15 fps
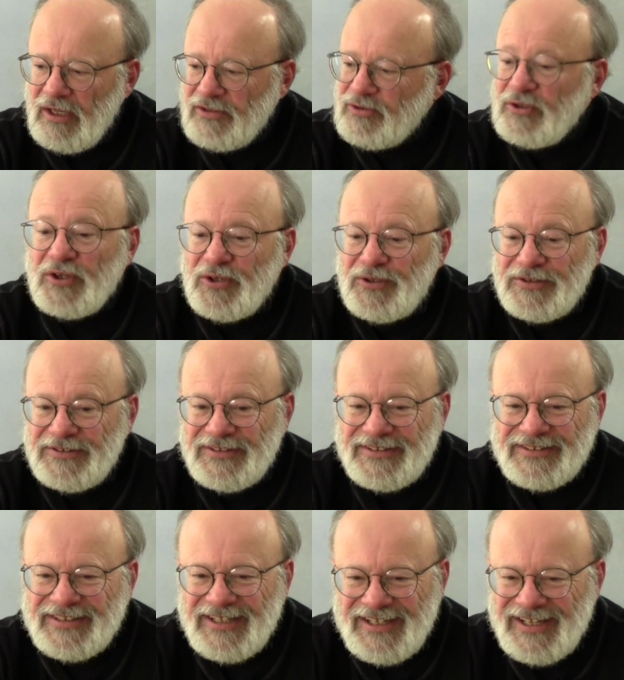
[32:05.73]
So you couldn't
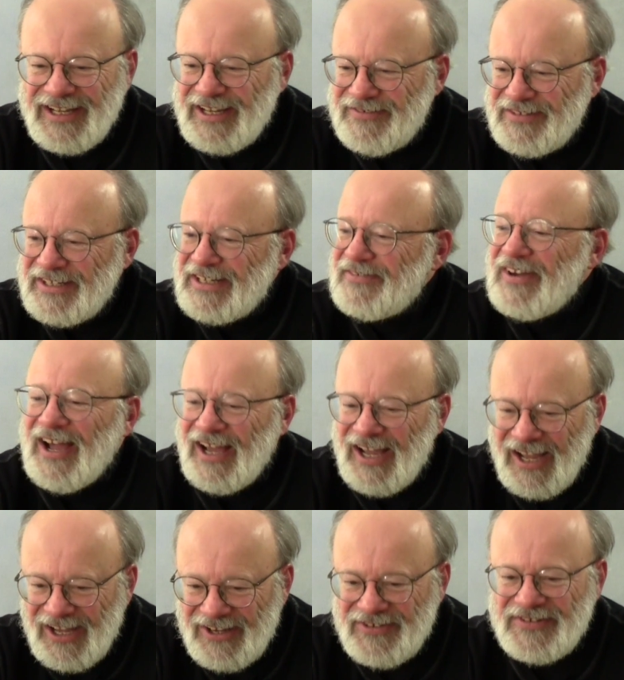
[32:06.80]
study IVF.
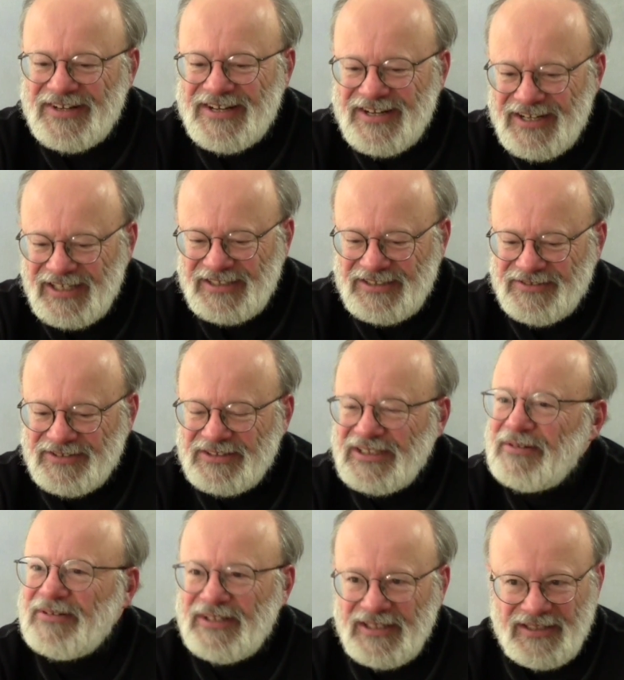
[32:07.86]
How nuts was
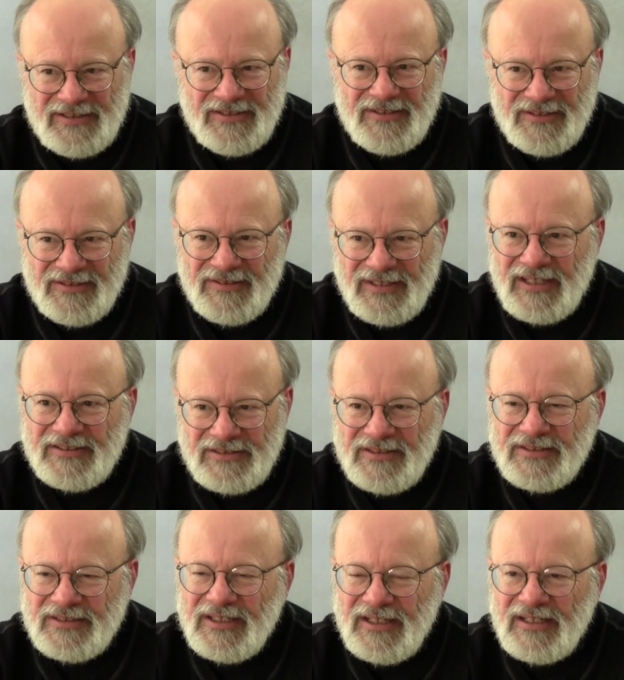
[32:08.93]
that? I mean, that's
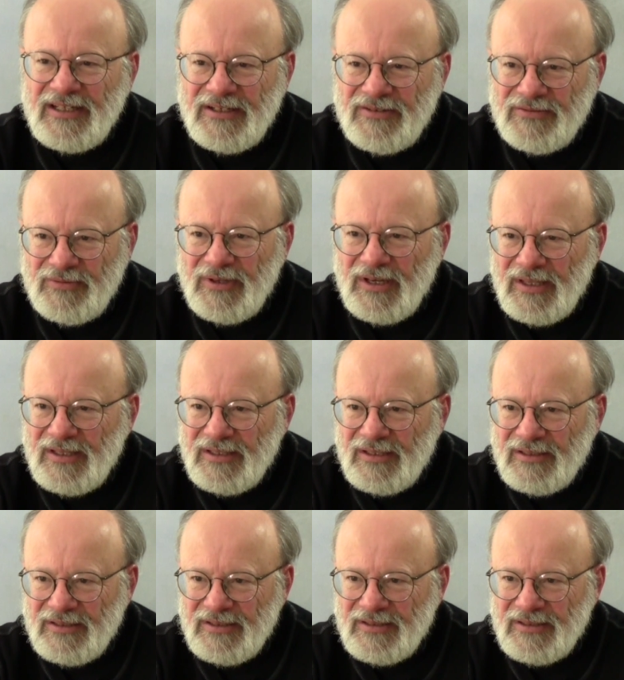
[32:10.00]
insane. That was one of the